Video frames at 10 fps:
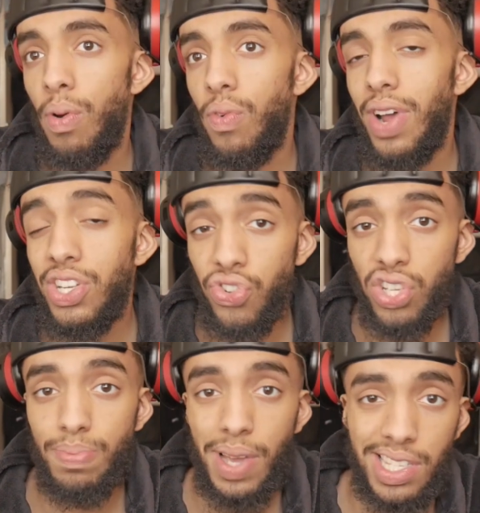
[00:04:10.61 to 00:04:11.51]

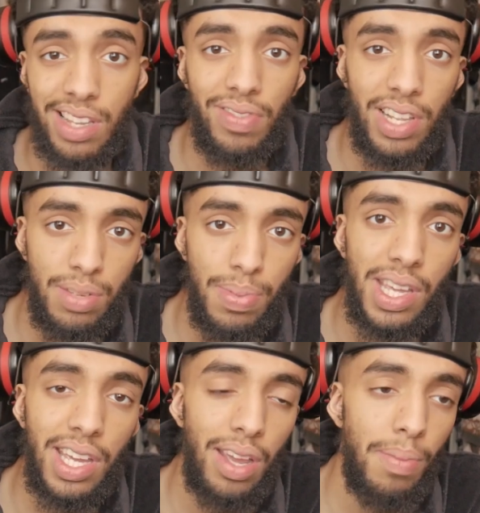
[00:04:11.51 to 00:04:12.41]
Retrospectively
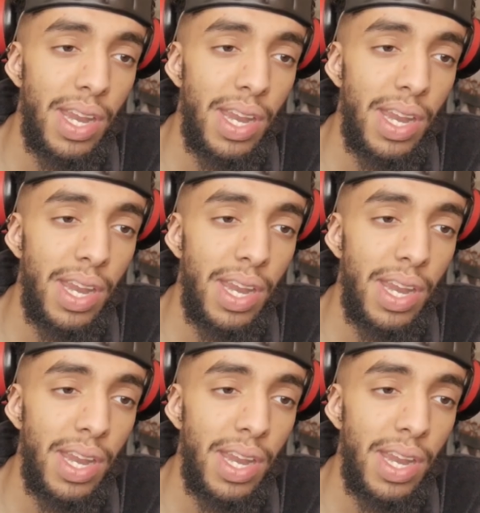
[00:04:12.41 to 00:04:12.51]
speaking,